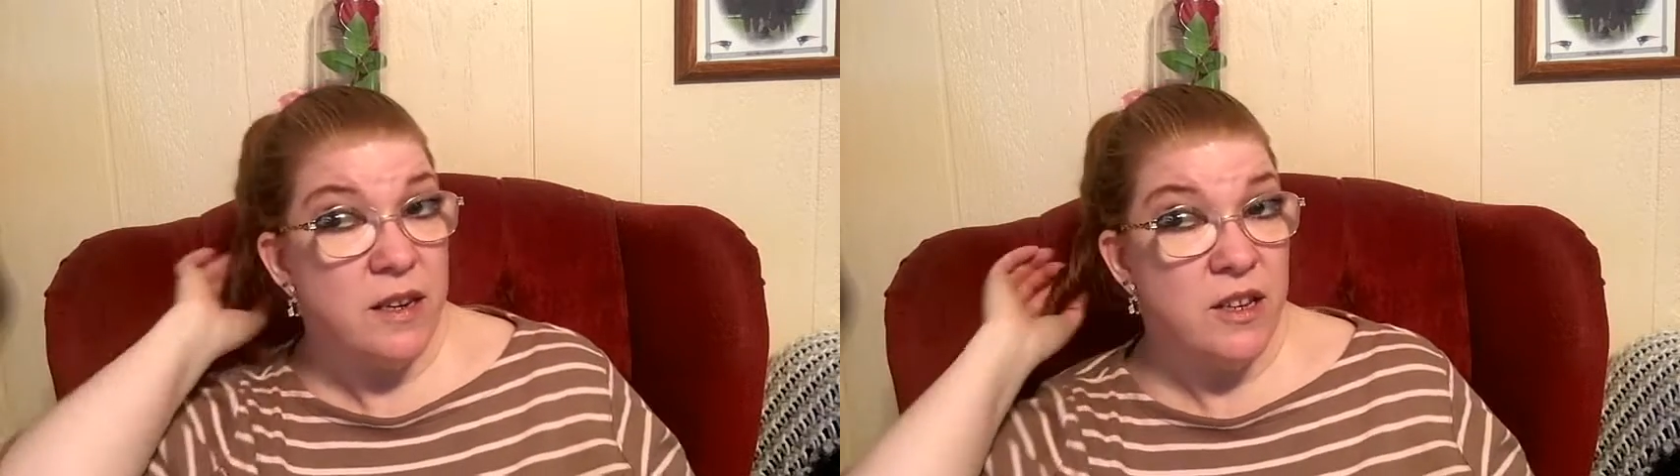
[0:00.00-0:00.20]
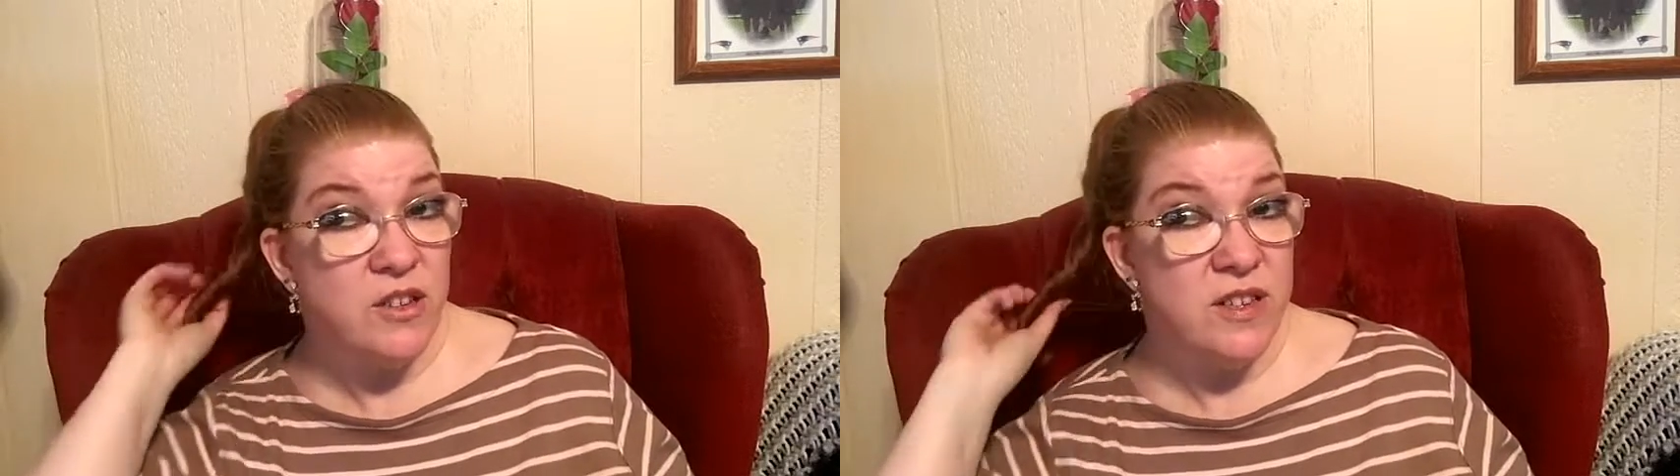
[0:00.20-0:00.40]

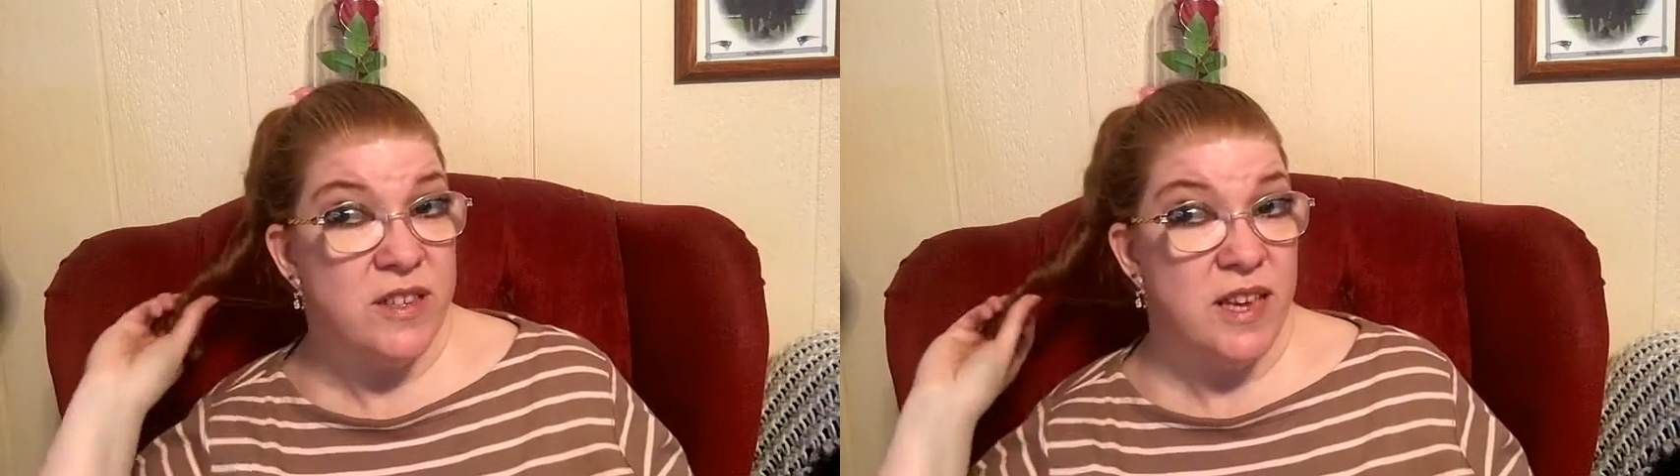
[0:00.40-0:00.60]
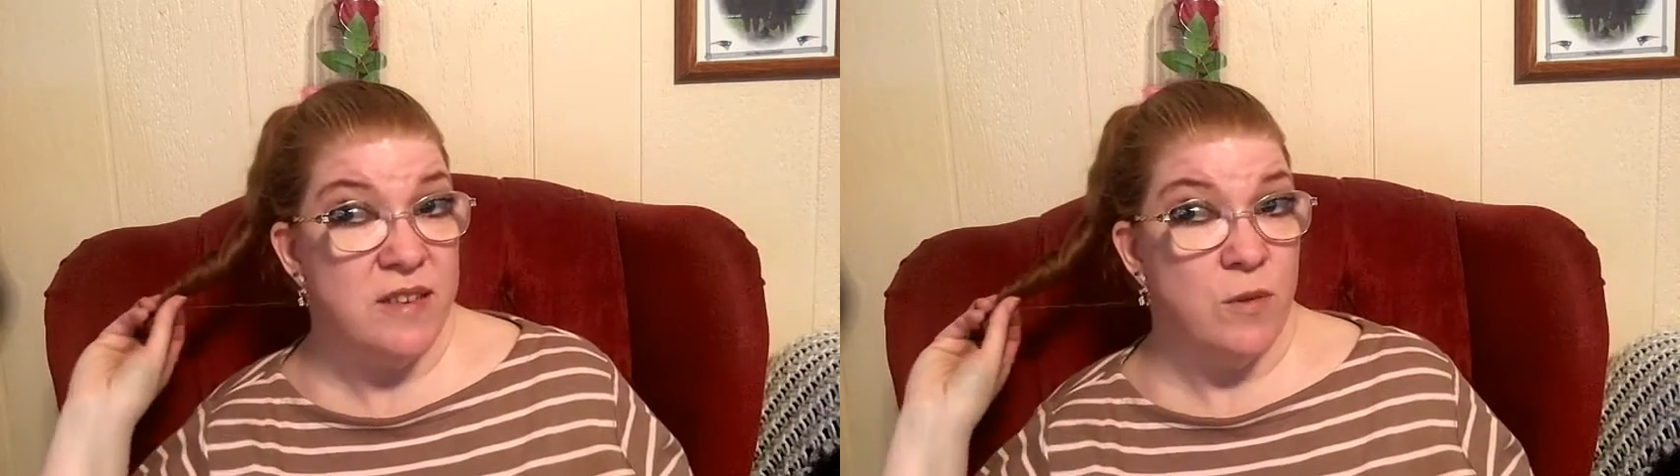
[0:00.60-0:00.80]
it just
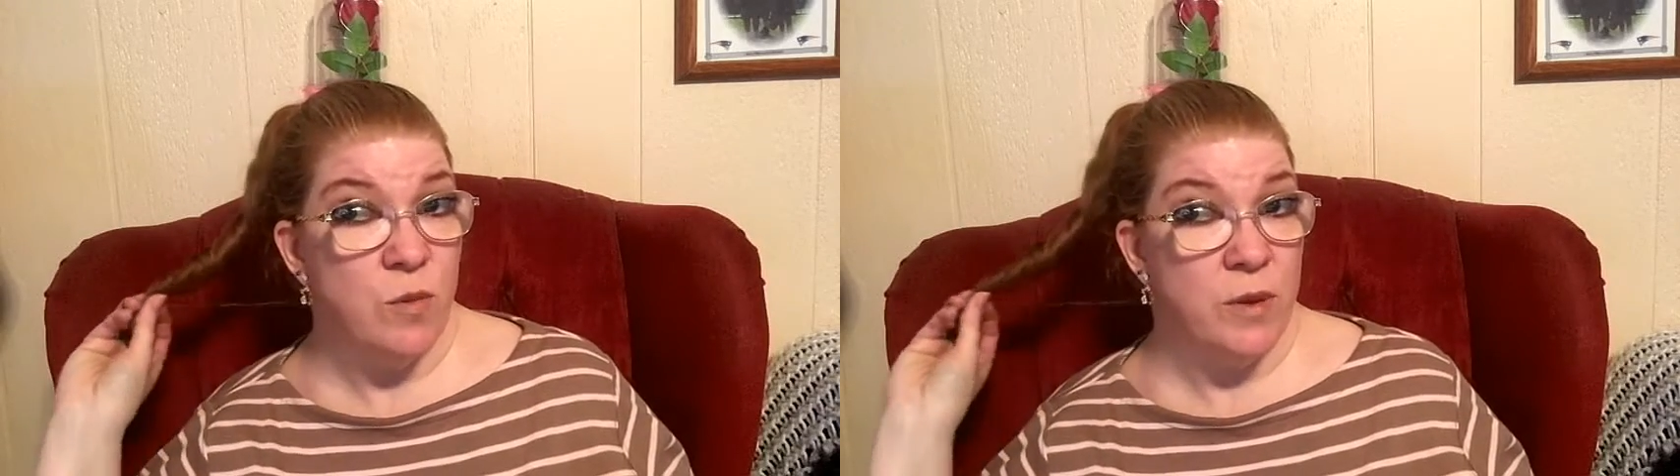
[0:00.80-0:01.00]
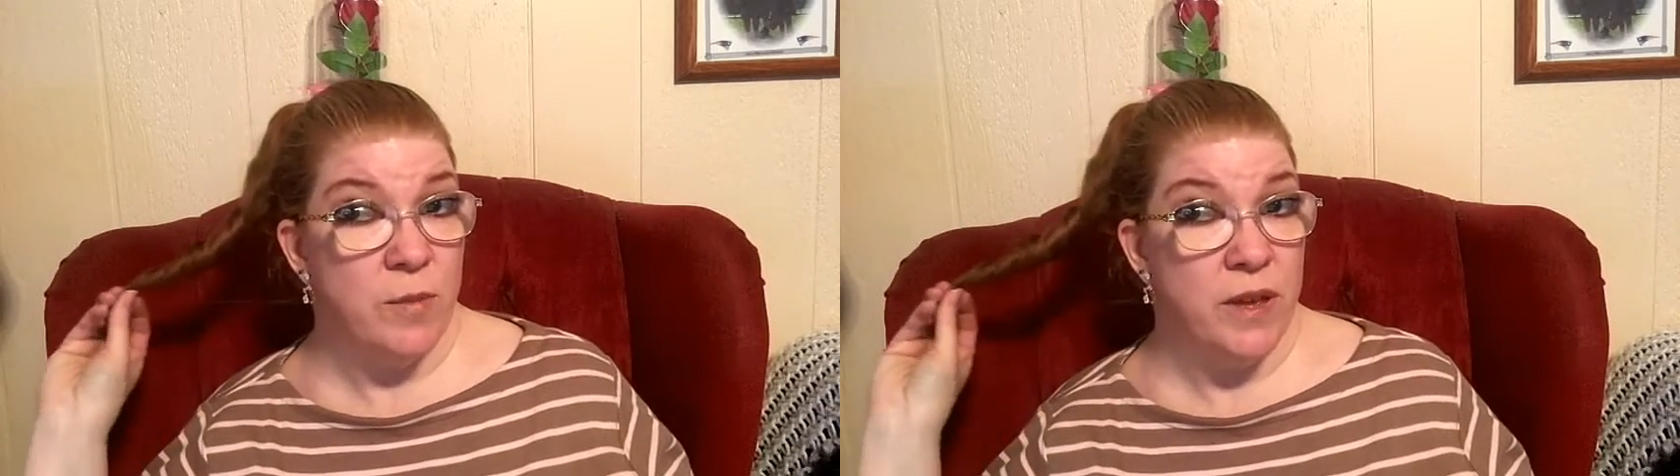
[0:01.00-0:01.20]
stays in
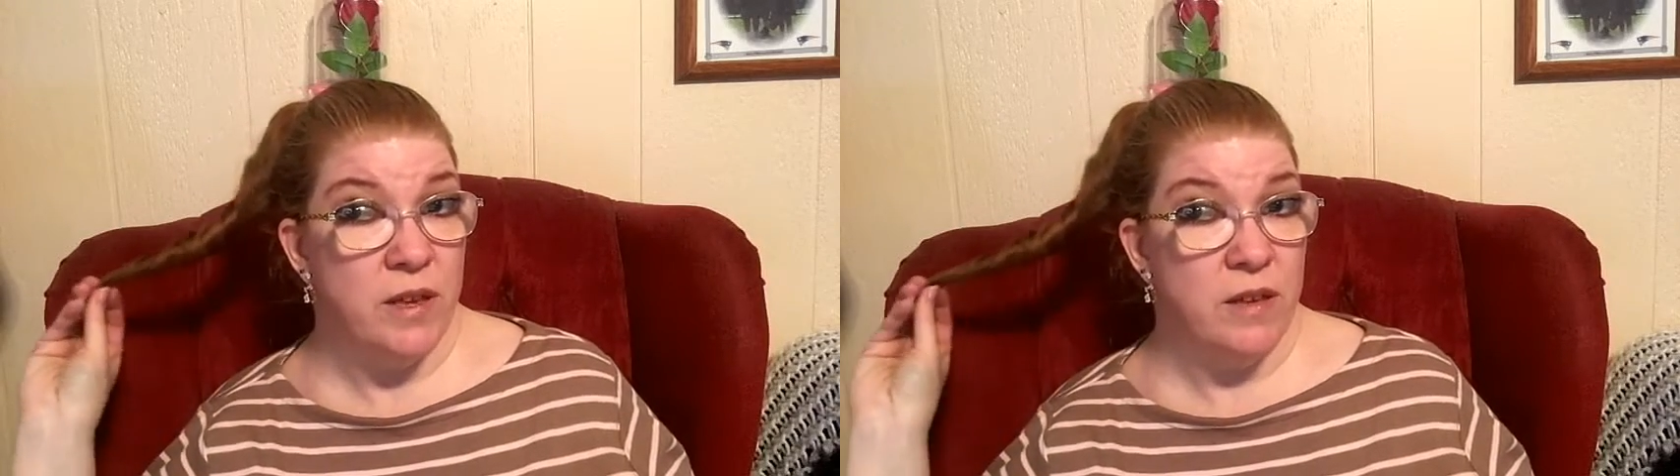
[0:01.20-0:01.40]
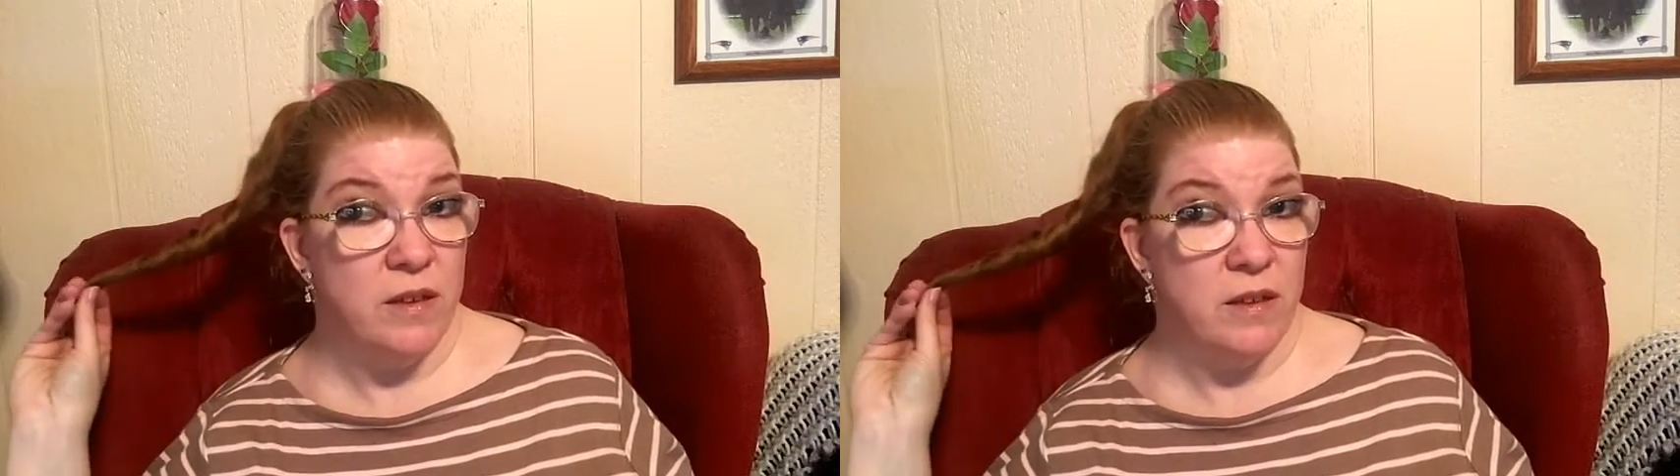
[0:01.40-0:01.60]
one big
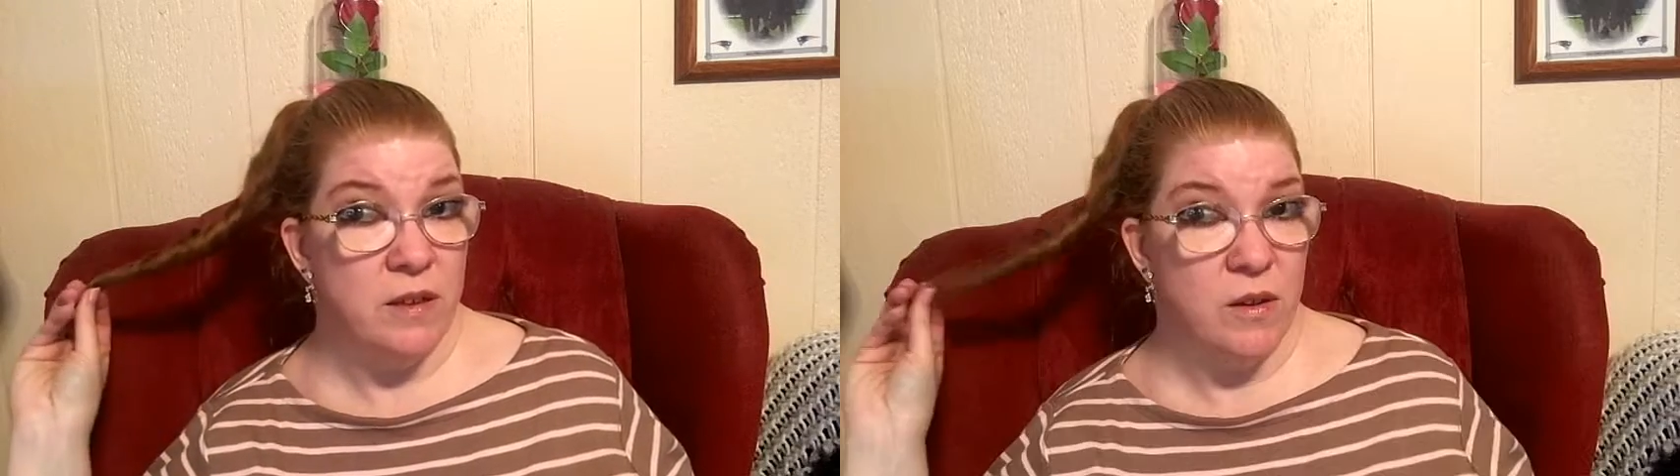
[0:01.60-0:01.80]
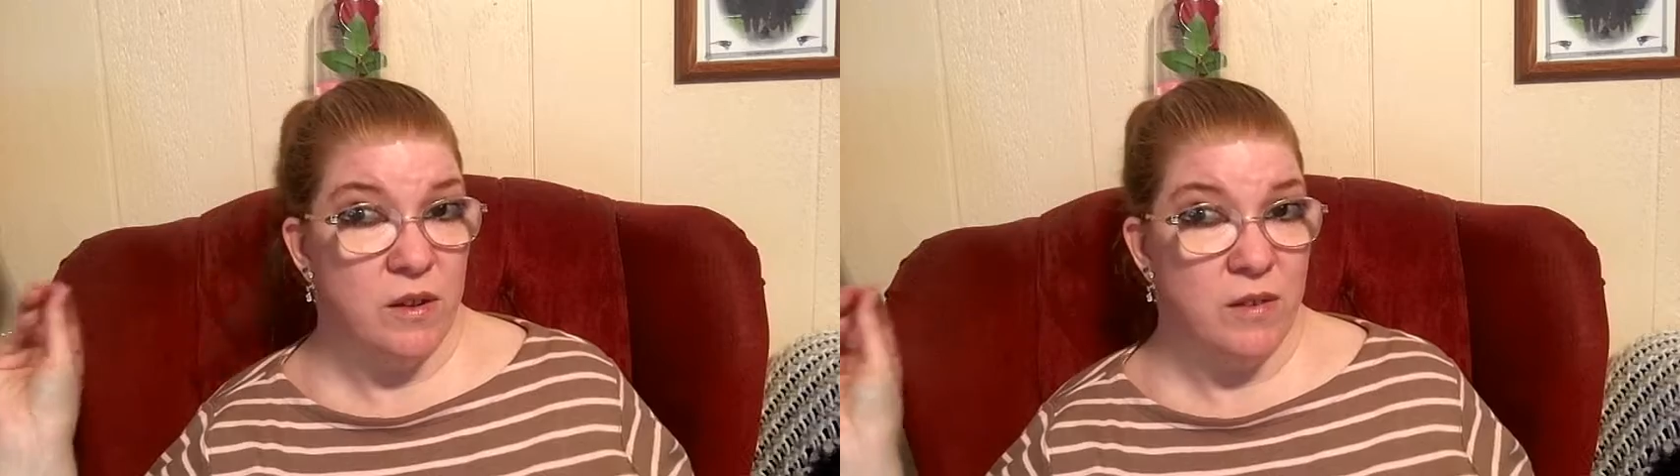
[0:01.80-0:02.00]

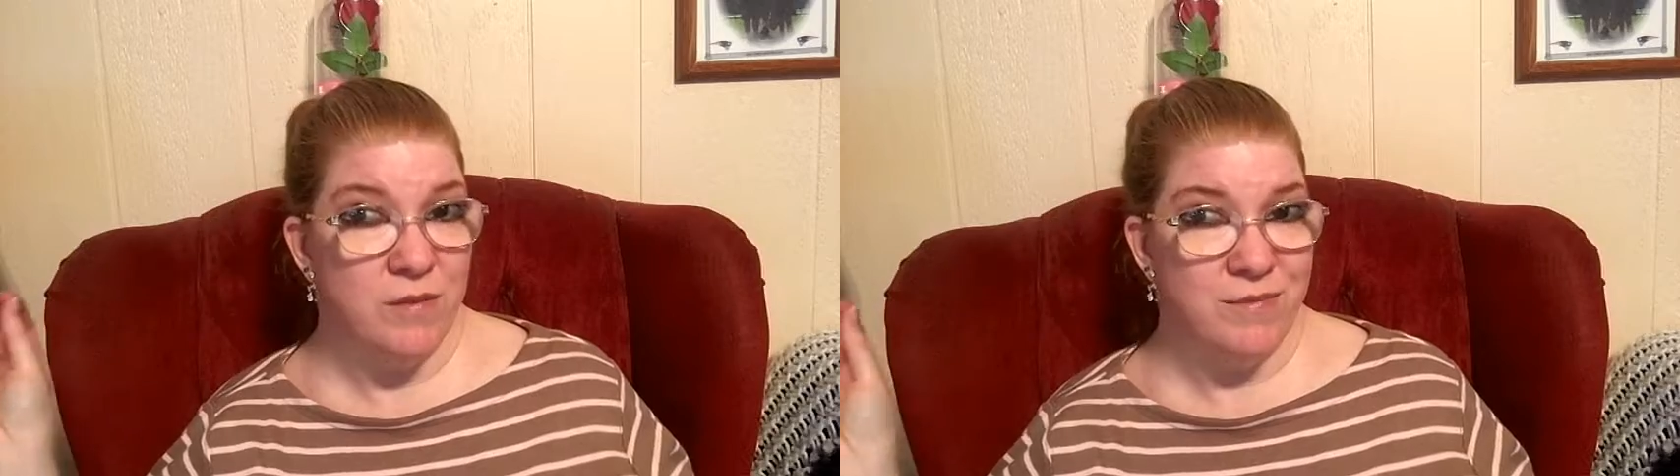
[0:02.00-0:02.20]
curl.